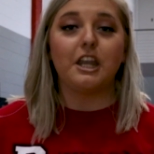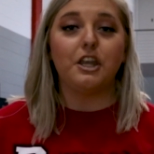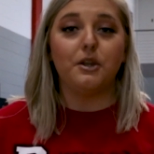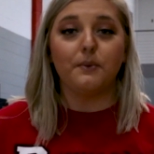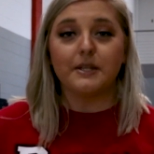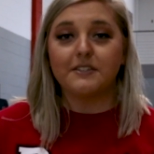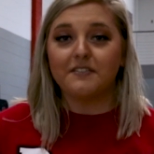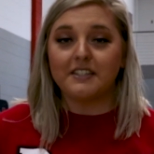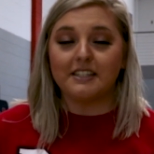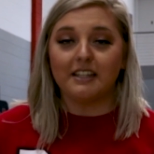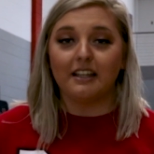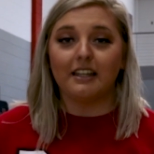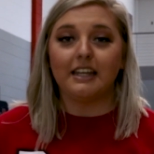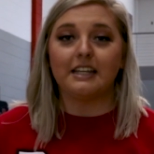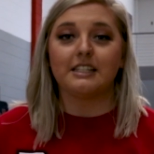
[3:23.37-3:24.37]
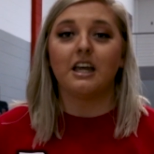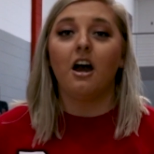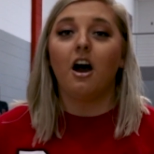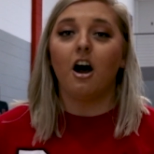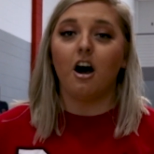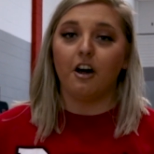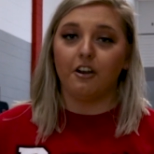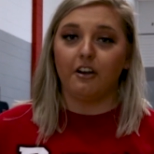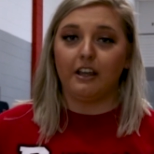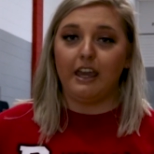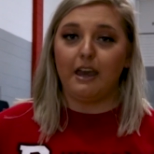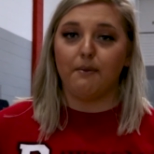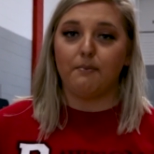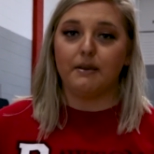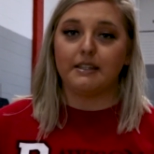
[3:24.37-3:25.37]
and newest facilities on our
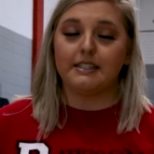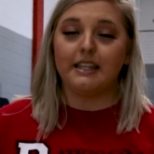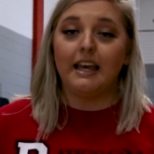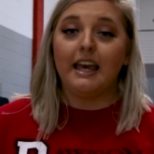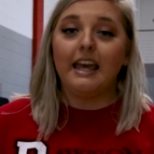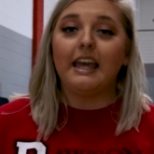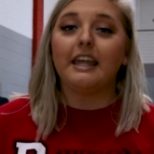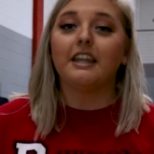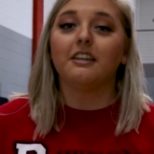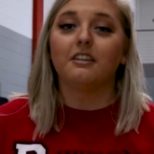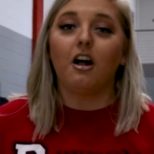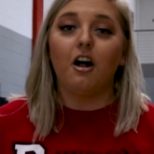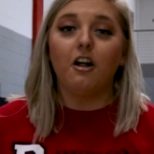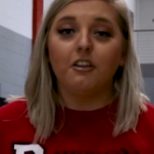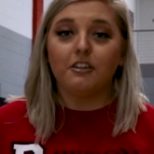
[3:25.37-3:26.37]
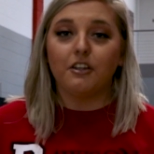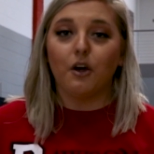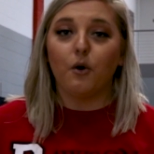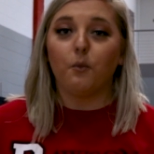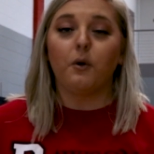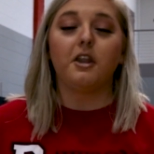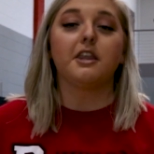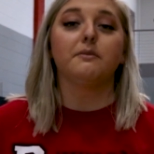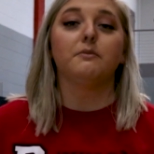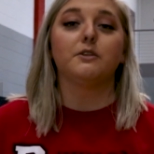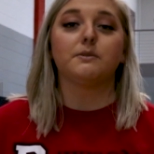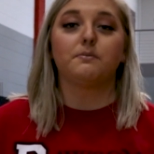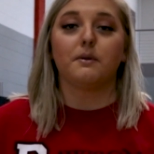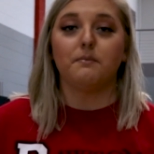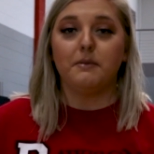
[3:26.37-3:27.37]
campus. It is also one of the
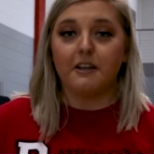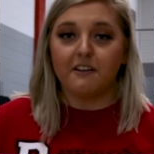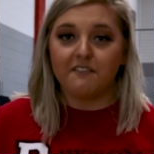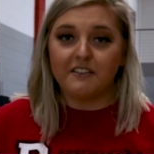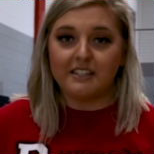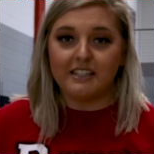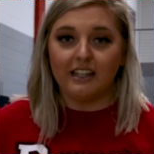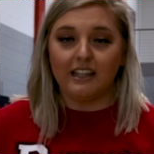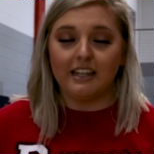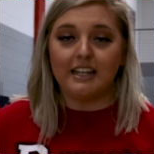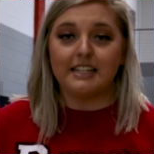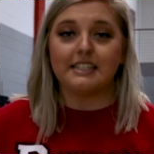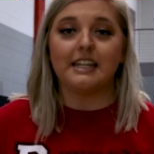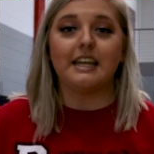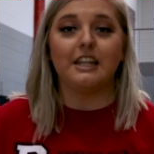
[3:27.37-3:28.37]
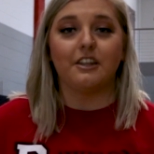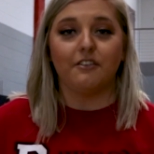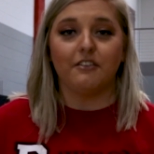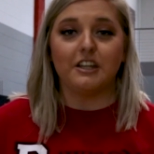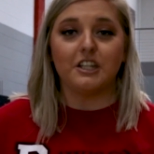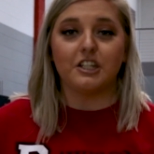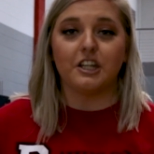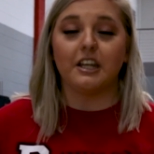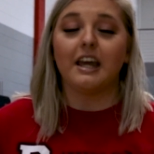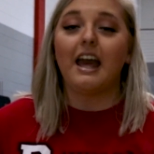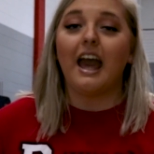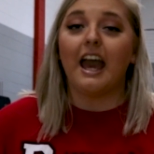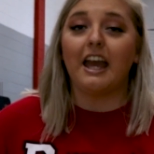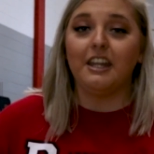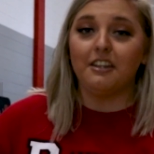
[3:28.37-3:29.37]
most premier facilities in the region,
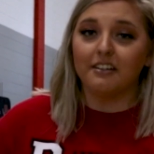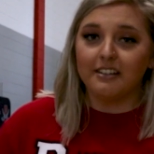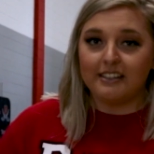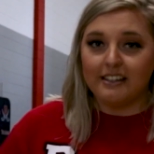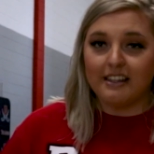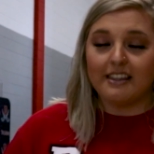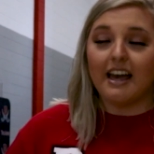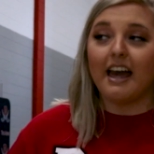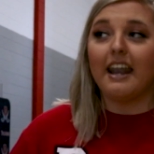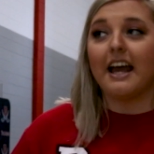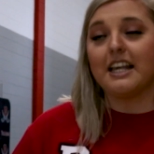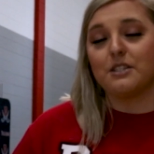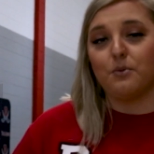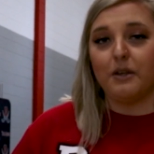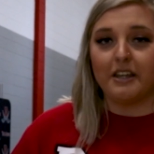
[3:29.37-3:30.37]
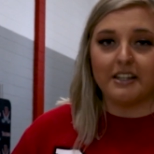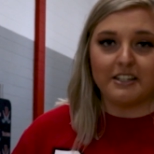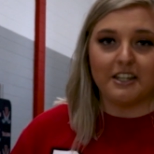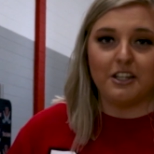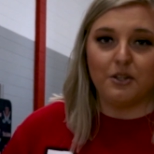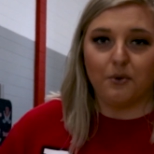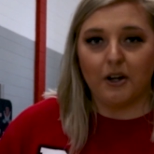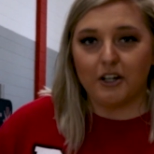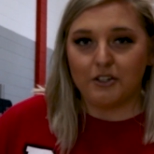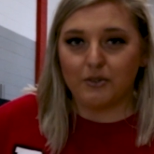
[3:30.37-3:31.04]
and you'll see that as we continue our